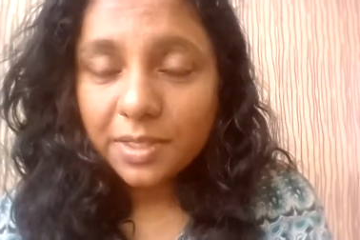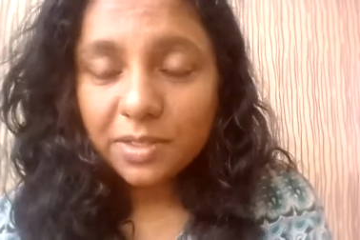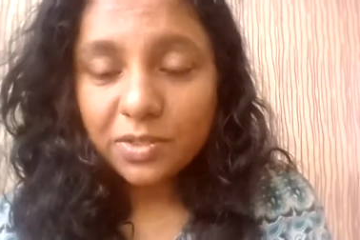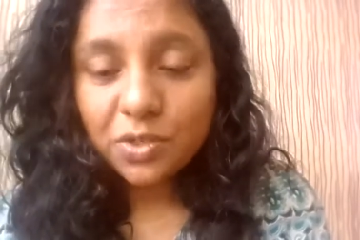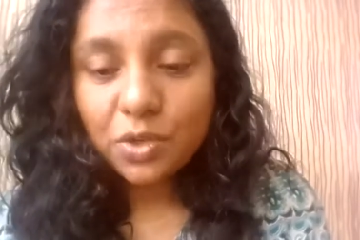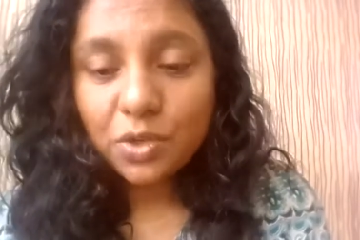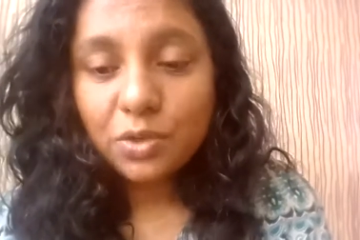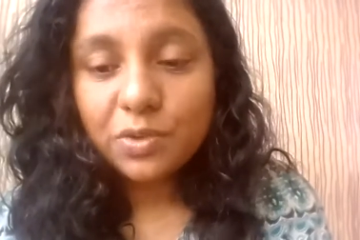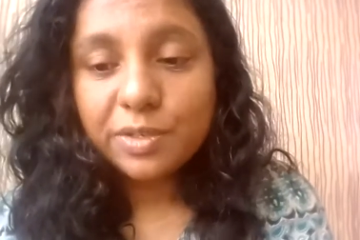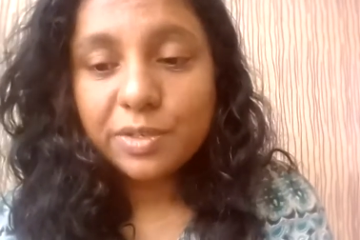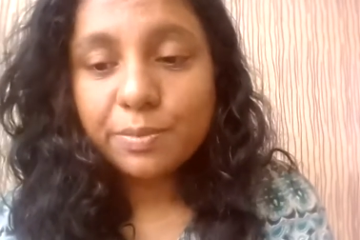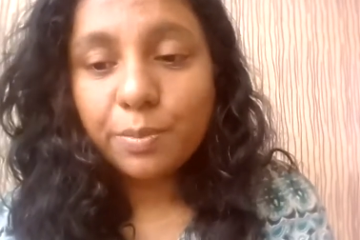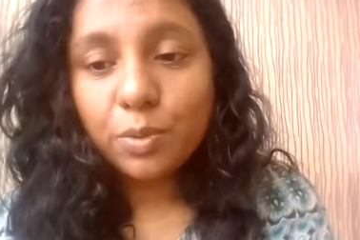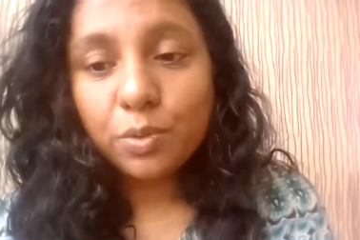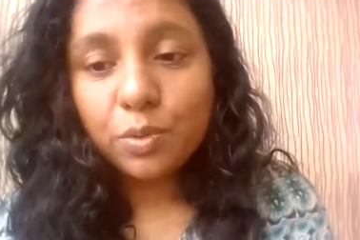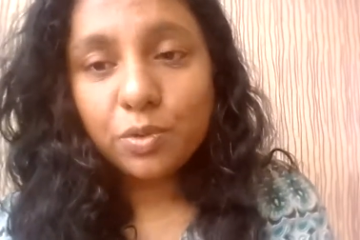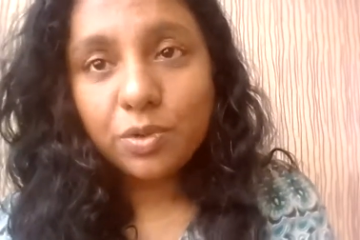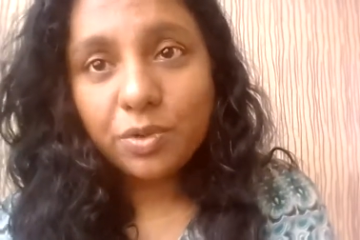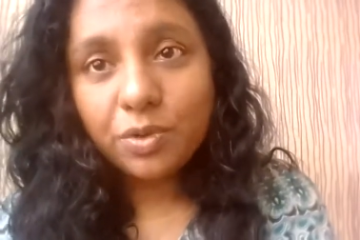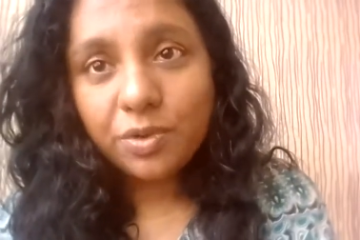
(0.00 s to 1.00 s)
So you
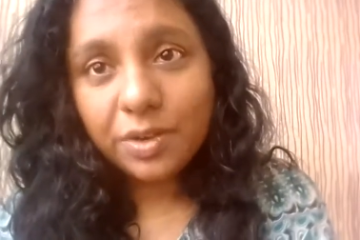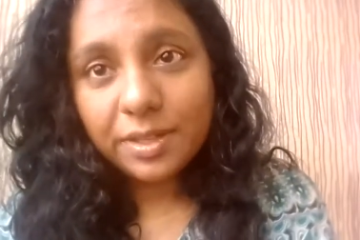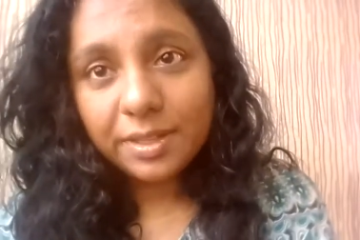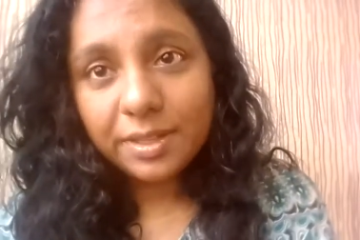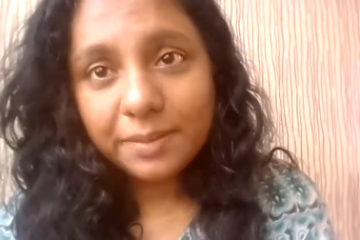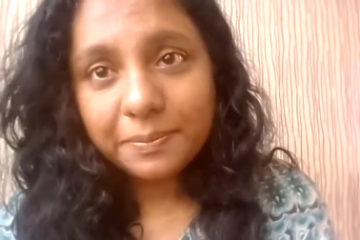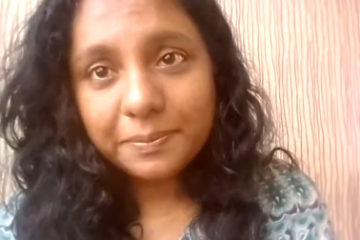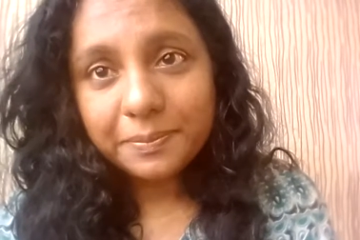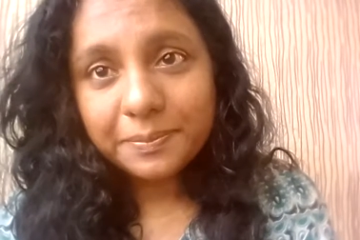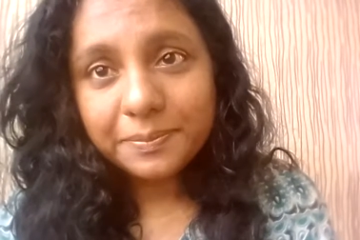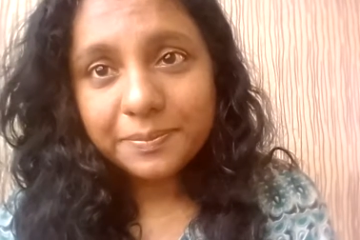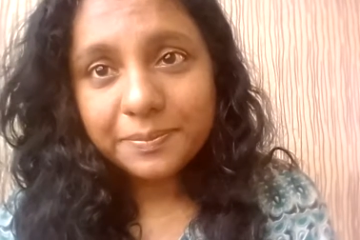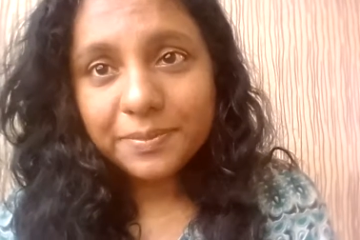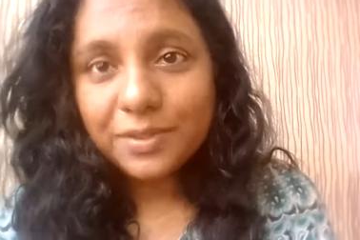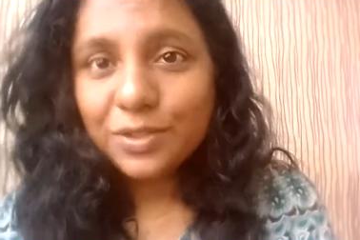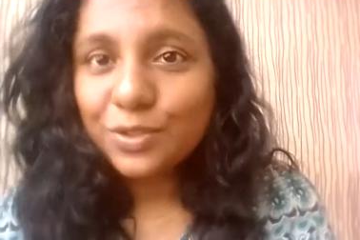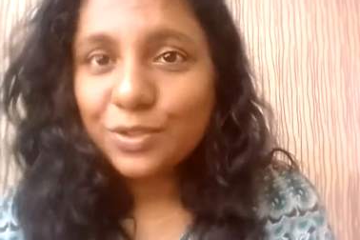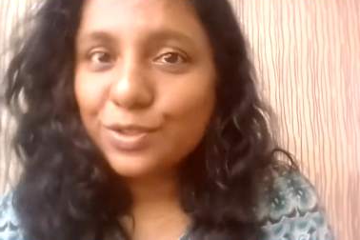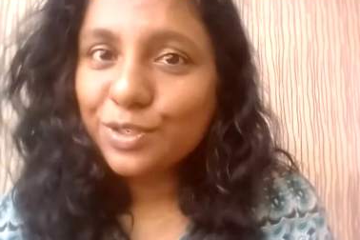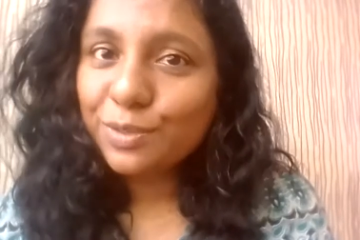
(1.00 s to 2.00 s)
support the rhythm,
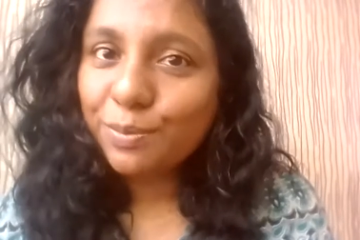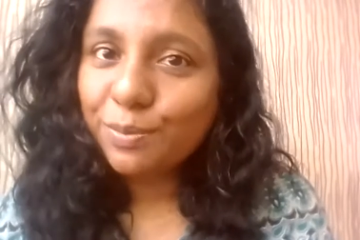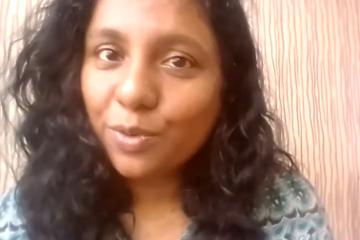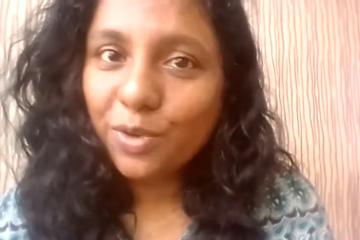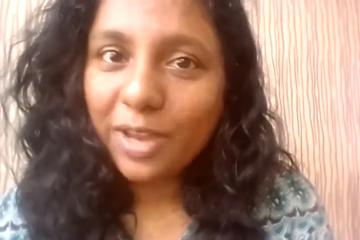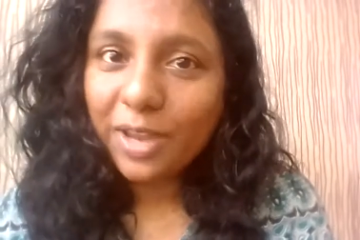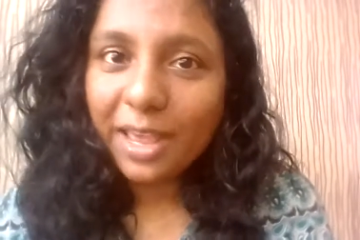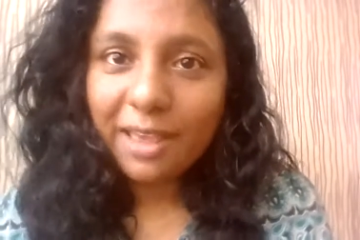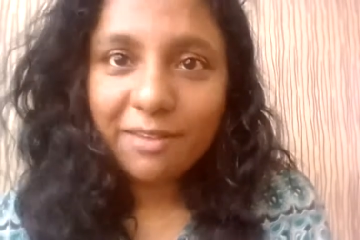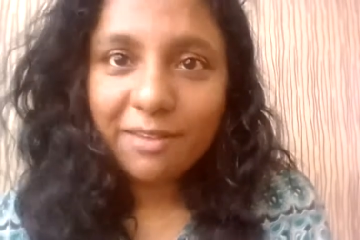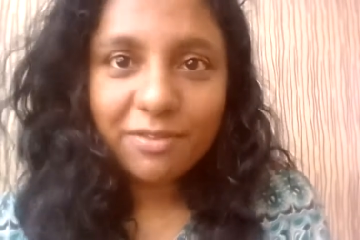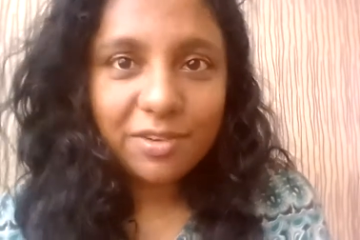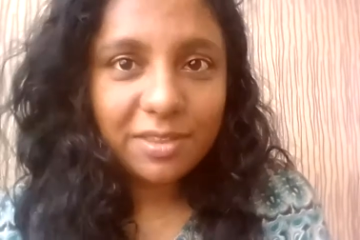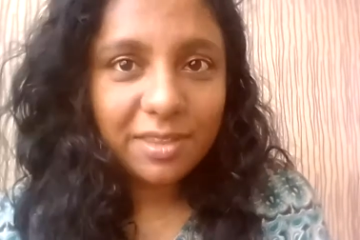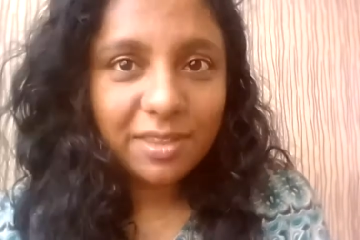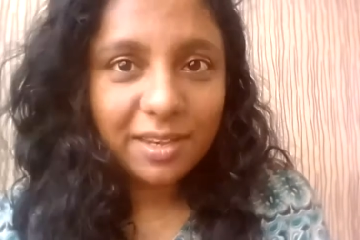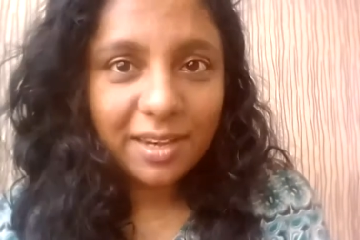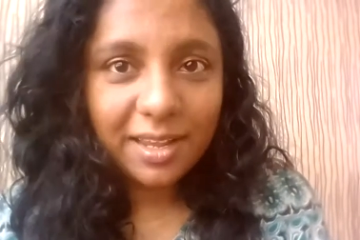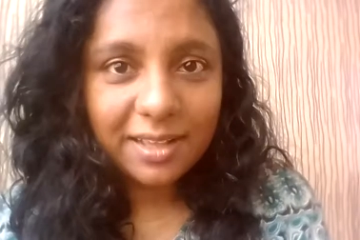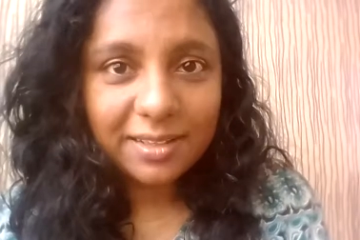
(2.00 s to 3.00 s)
you support
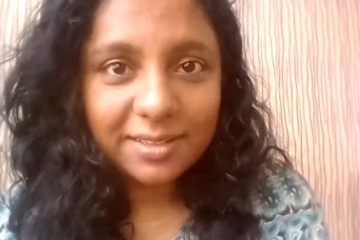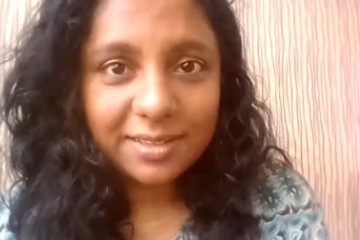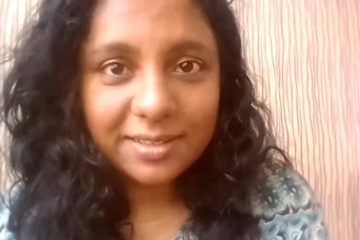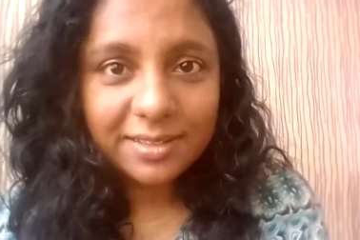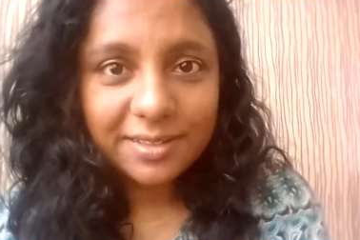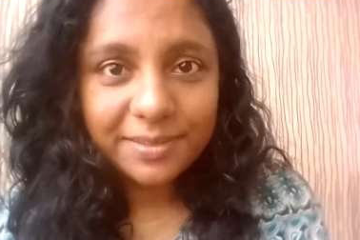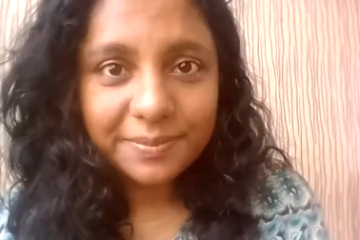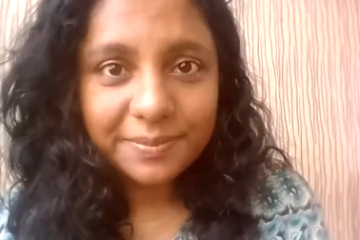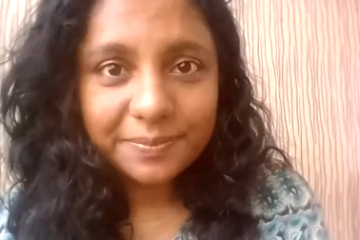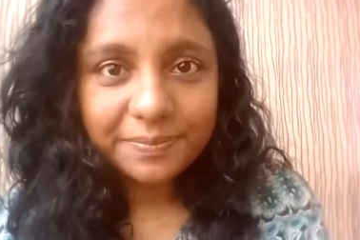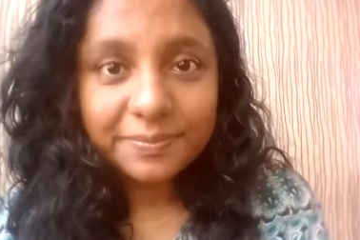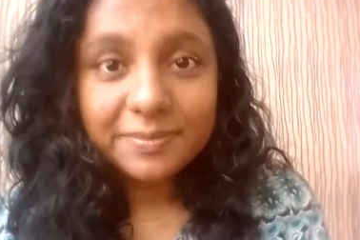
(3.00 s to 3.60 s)
everything else.